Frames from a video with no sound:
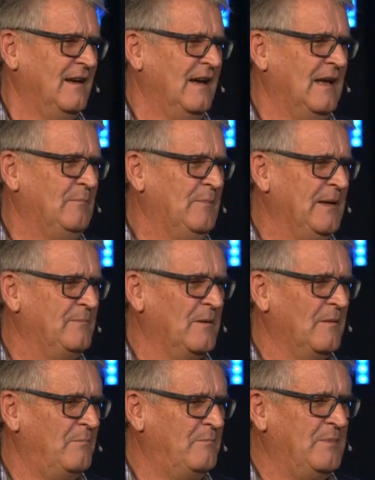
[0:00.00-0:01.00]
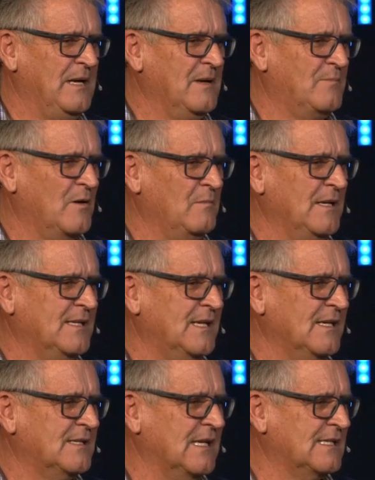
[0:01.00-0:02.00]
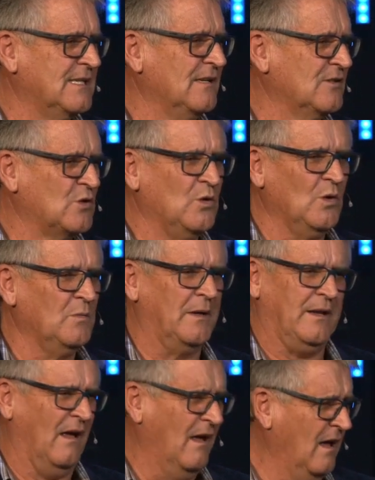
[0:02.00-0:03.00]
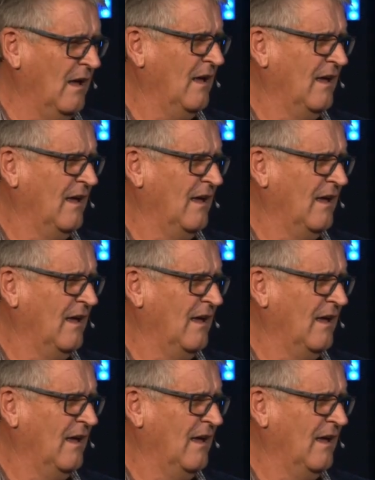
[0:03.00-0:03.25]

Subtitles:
And Peter probably says, that sounds cool, but huh?